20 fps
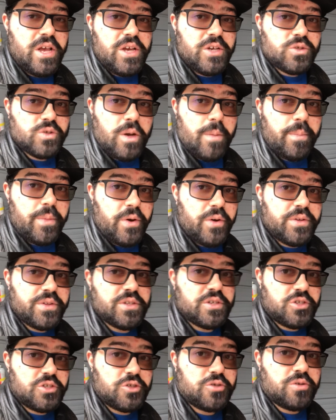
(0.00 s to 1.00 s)
So I'm building
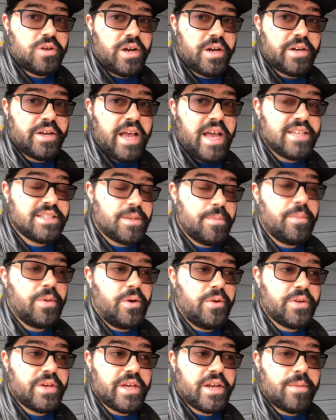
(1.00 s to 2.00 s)
this truck. As I'm
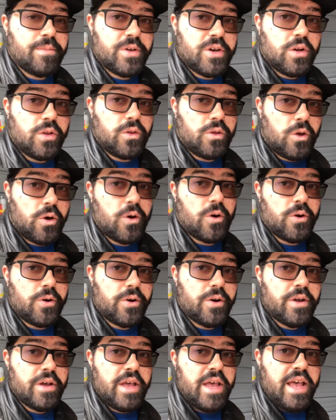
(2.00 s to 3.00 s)
building it, I'm going to
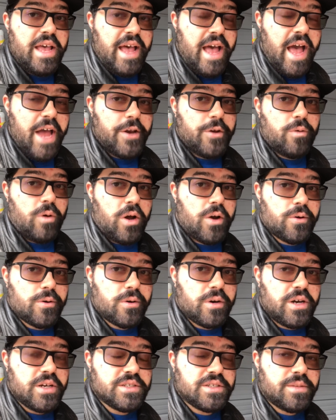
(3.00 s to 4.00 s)
learn how to do autocross.